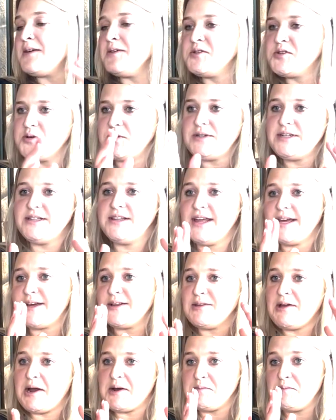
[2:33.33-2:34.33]
So we did like a
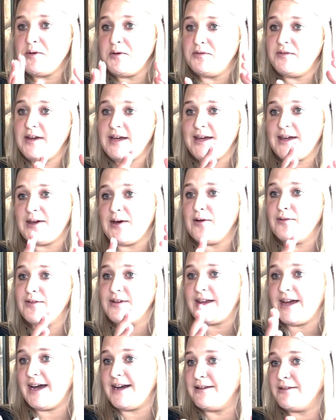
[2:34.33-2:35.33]
lot of moving.
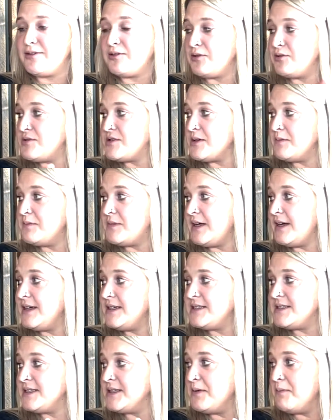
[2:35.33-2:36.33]
COVID kind of threw some
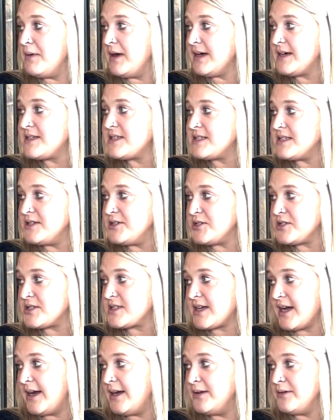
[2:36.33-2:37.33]
things in the mix and
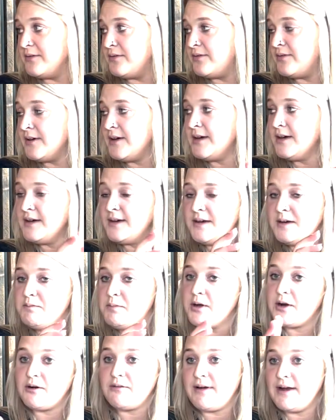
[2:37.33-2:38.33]
just kind of
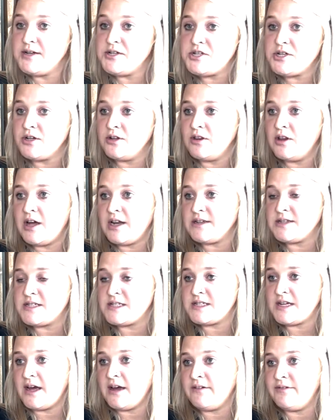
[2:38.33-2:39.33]
put a wrench in a lot of
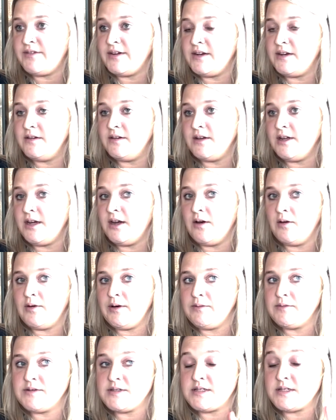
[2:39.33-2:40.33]
stuff. And, you know,
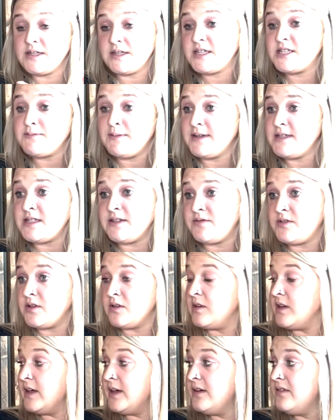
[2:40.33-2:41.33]
it was expensive to
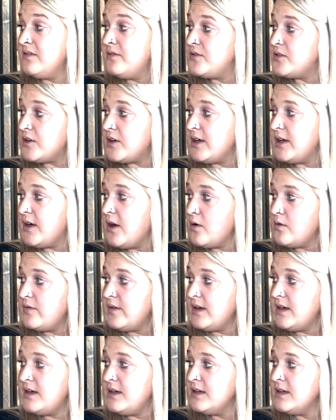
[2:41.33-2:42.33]
live during
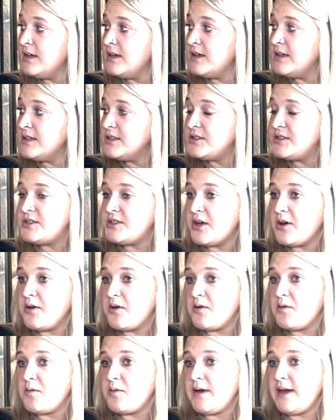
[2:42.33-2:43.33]
COVID.
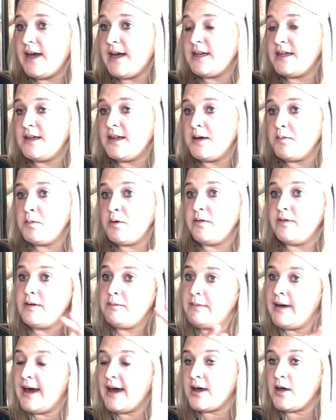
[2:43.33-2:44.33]
So we ended up moving
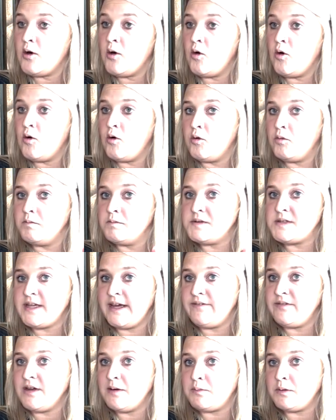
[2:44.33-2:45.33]
back home,
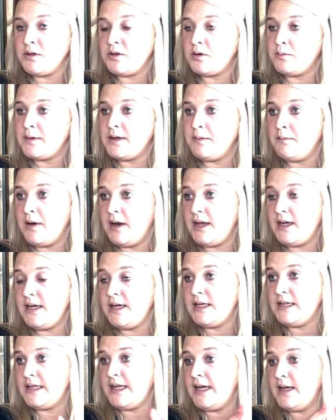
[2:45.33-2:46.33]
saved up a little bit of money,
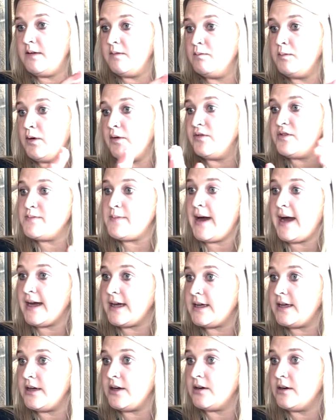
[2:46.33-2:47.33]
and then moved back
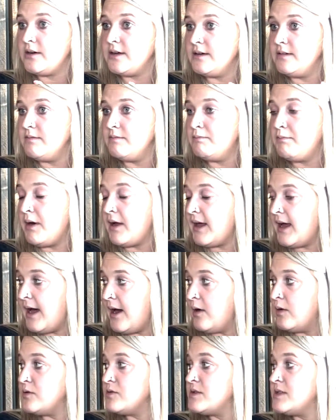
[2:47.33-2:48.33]
here and bought a
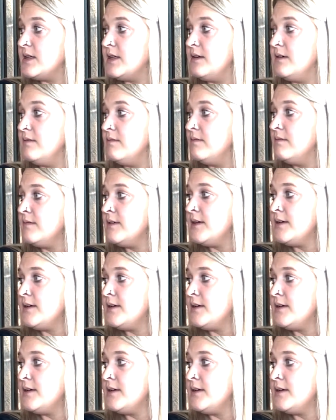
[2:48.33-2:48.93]
house. And